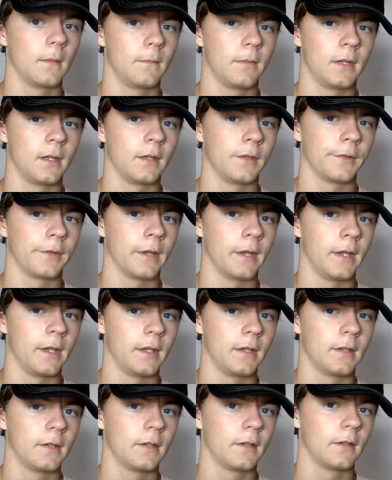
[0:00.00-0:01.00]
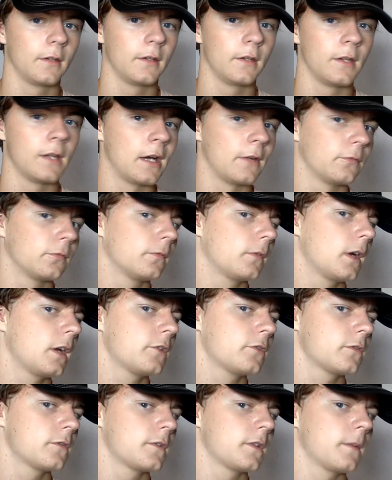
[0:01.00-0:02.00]
being like not
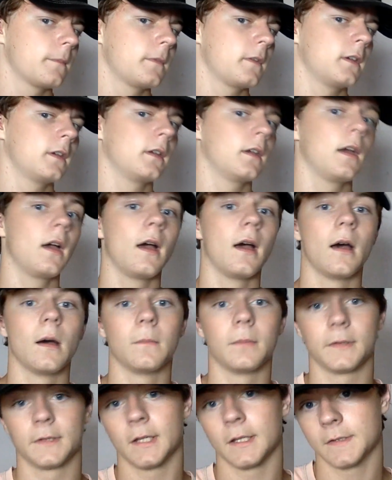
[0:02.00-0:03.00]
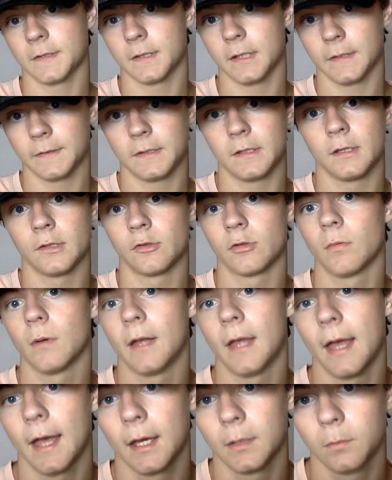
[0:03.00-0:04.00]
fresh or something, but that's not the issue
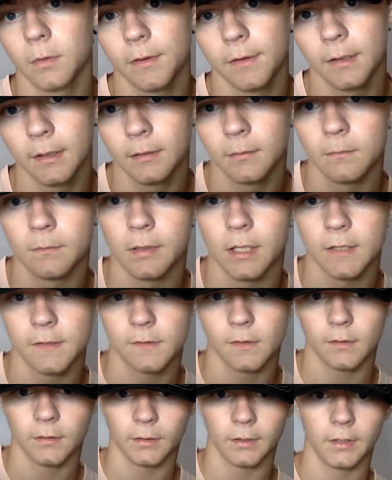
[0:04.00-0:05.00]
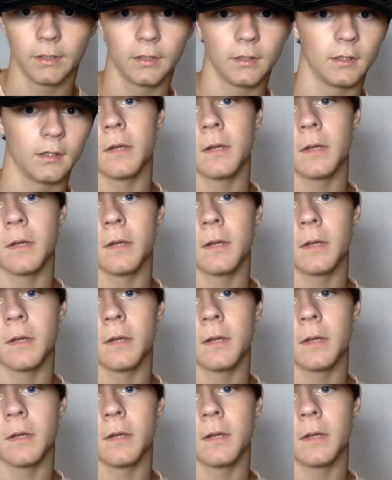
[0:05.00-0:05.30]
I had with it. Basically